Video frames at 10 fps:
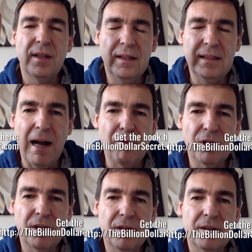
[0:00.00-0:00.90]
in
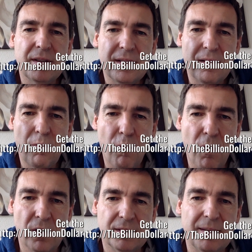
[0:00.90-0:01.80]
our
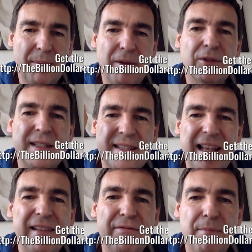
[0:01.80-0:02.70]
world, about the
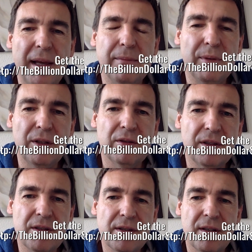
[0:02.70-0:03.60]
self-made
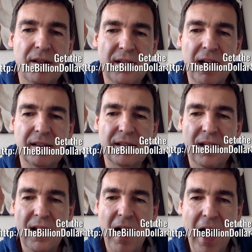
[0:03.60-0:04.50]
billionaires that
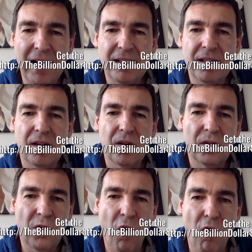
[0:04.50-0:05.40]
I
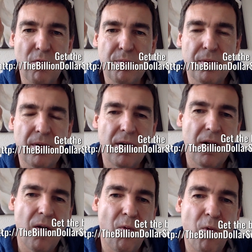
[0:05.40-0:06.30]
cope
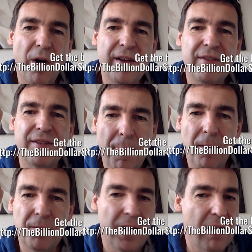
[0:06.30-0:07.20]
with
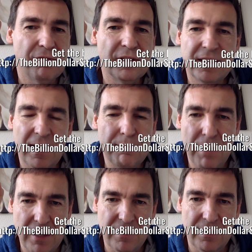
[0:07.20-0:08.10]
on everyday
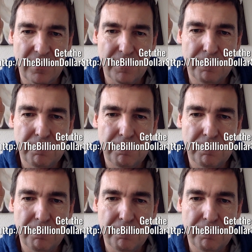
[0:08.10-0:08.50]
basis.